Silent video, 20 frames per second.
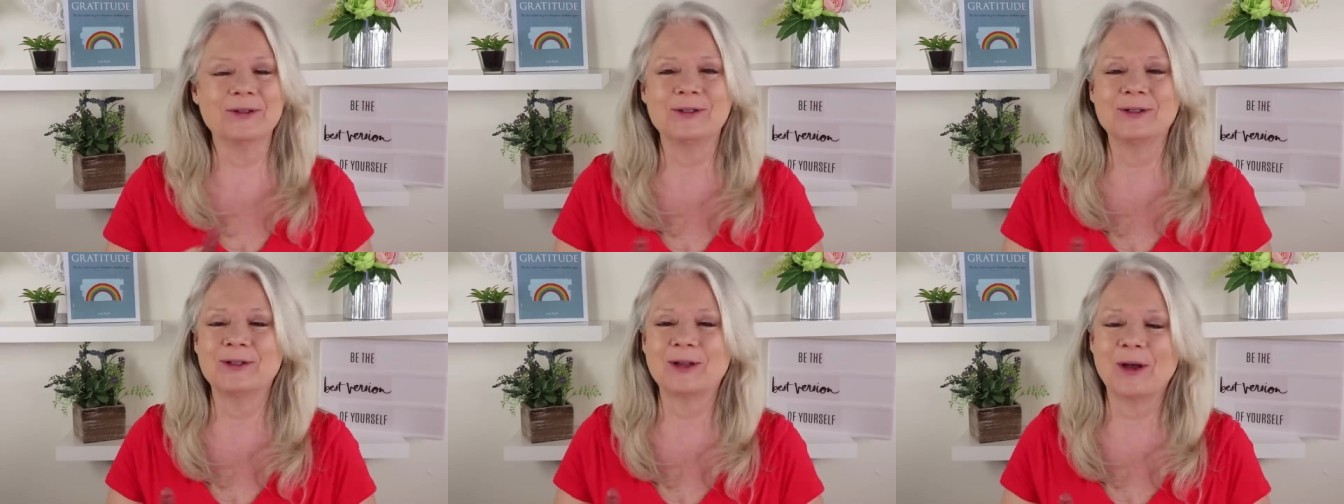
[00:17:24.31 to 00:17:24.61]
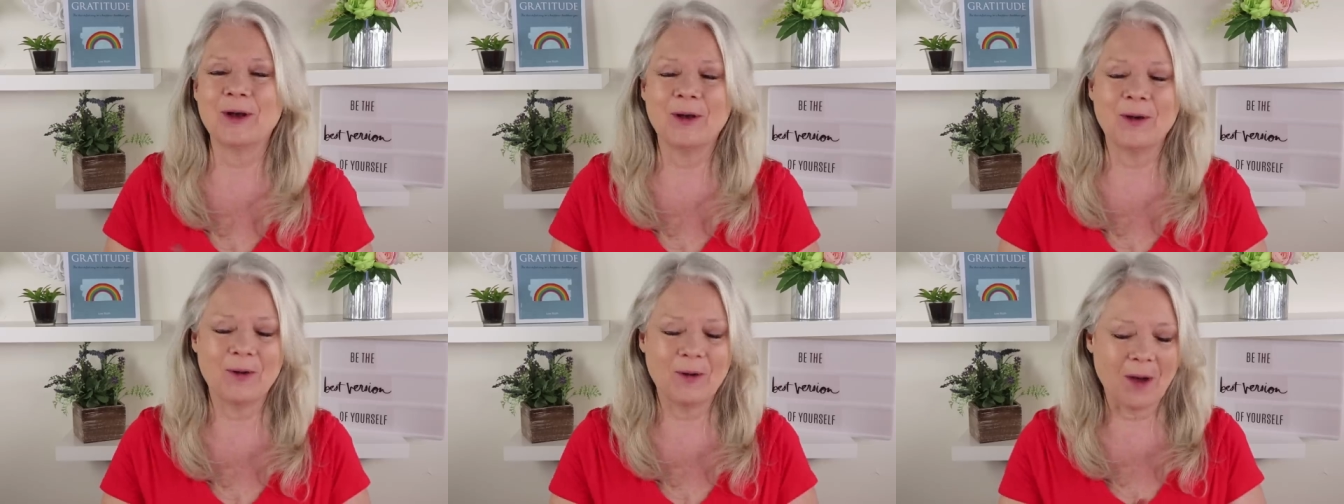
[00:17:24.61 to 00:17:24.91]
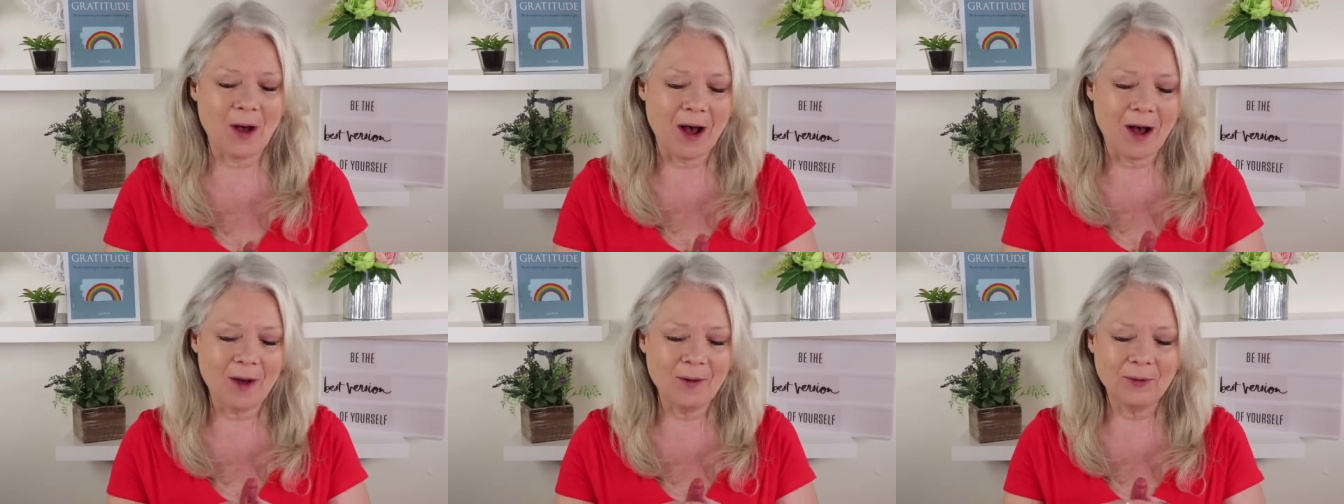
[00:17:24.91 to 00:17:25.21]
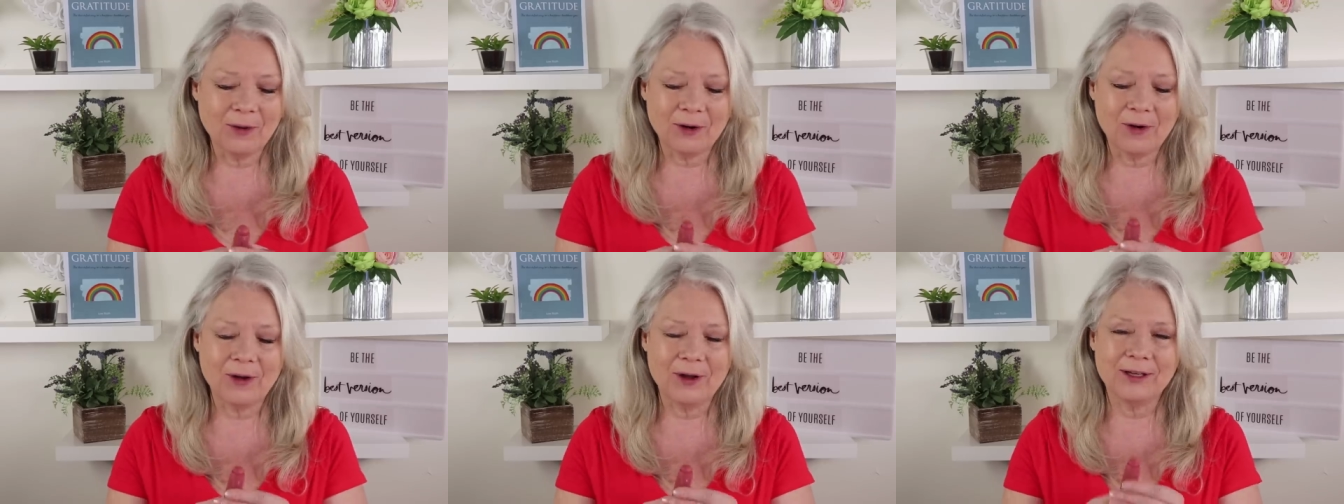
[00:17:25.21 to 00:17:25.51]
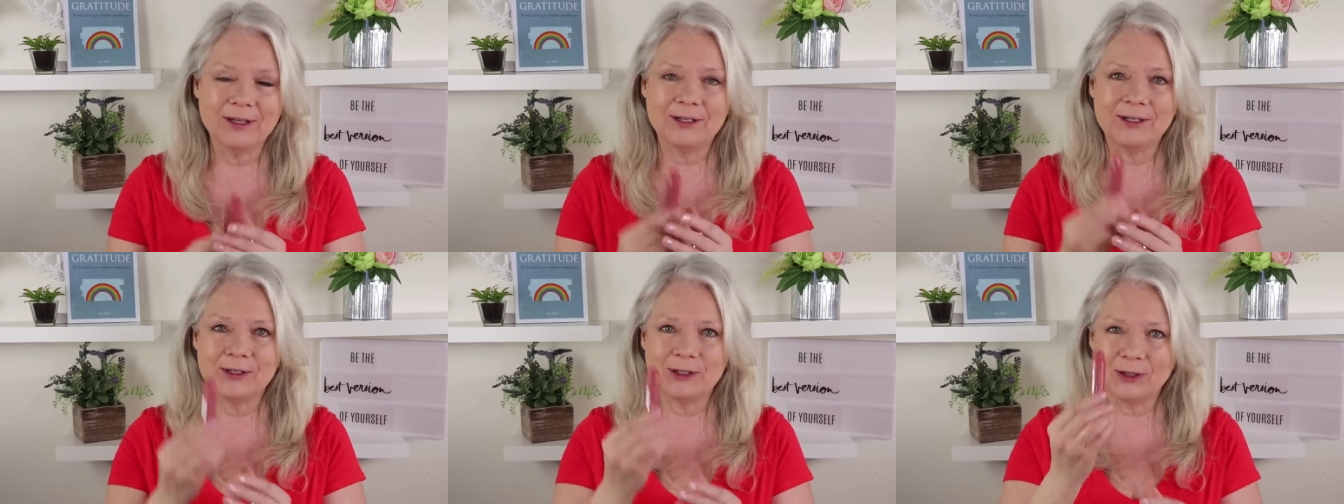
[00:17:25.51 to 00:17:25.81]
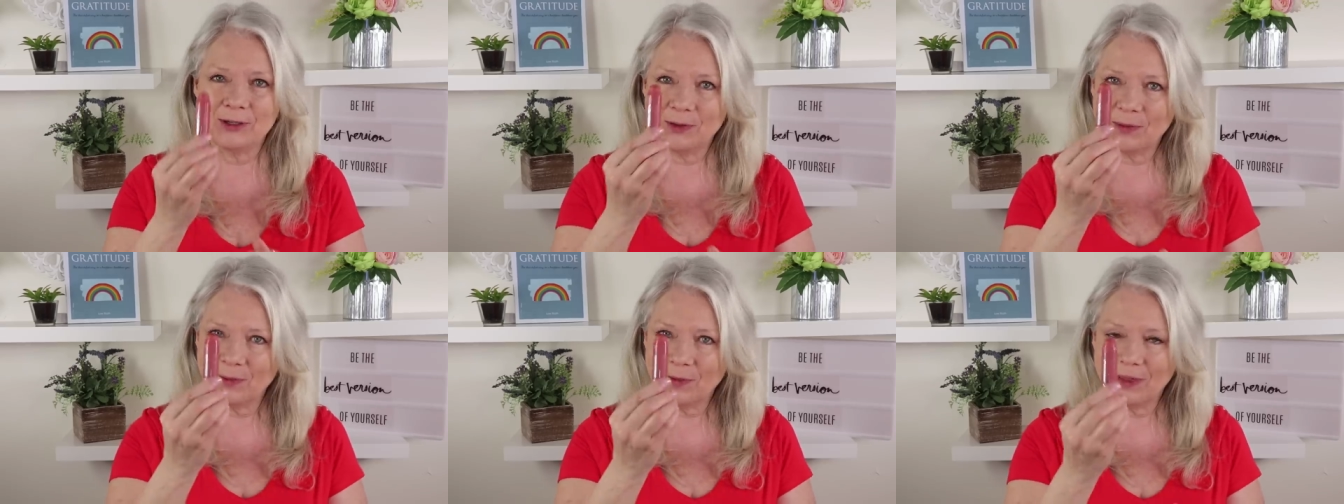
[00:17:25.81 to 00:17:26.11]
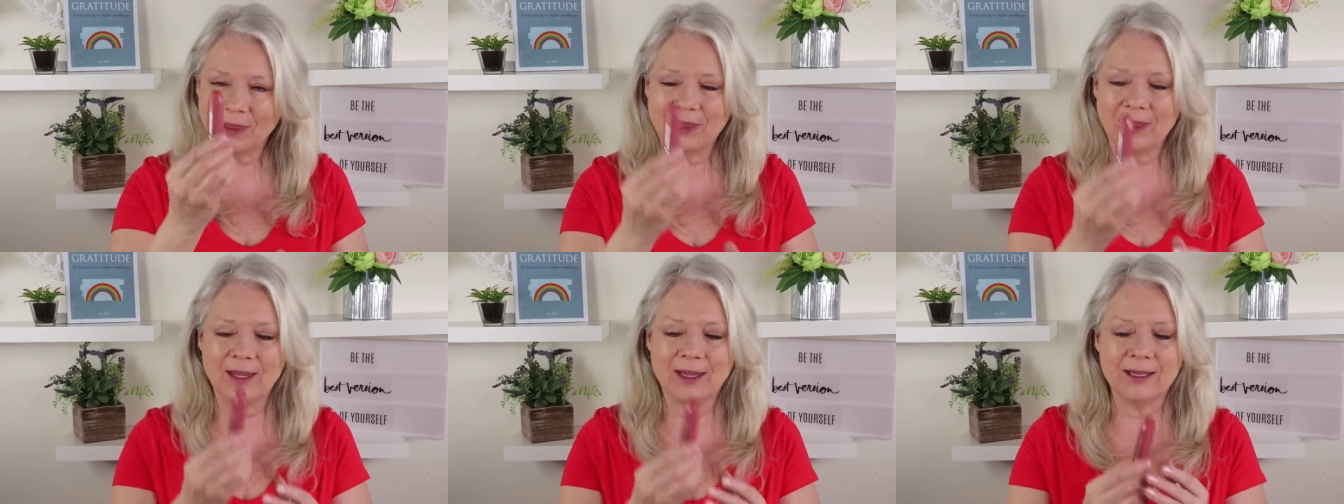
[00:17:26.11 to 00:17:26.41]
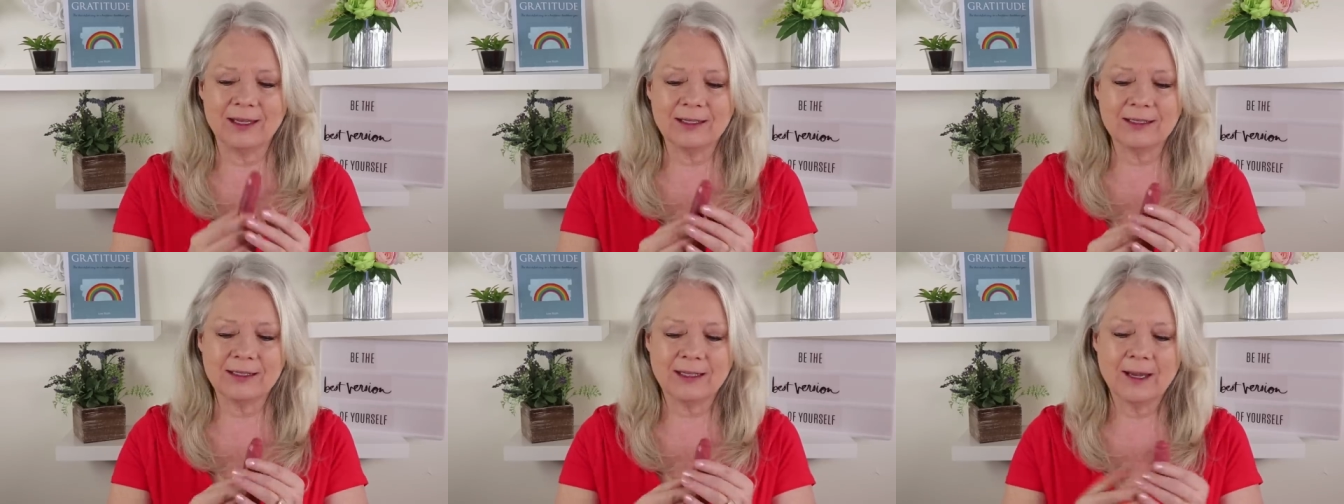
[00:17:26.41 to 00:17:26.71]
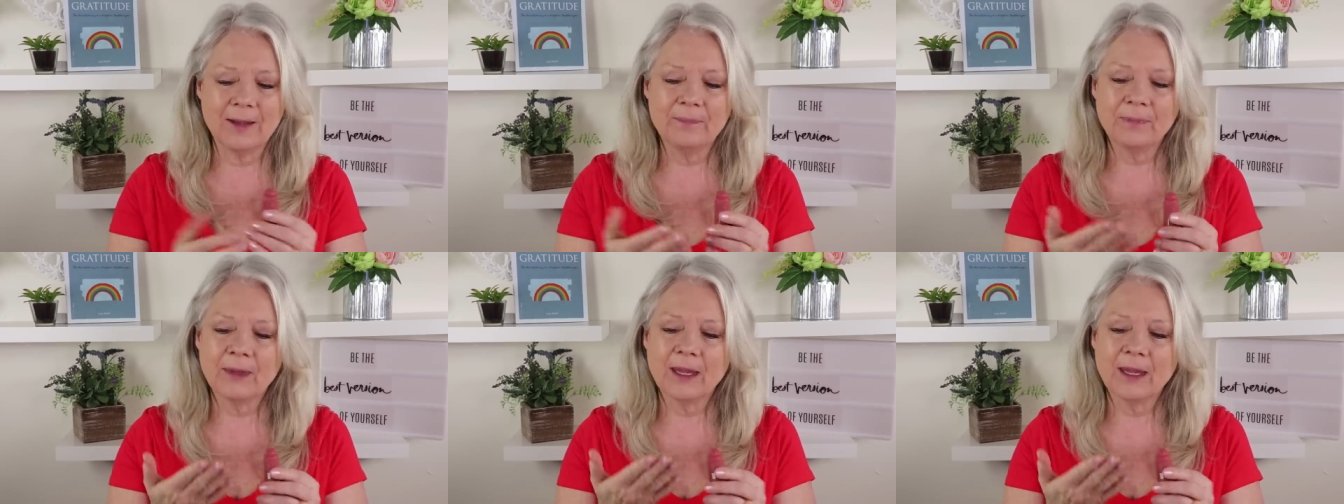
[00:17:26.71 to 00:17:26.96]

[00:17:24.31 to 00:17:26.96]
So all we're going to do with this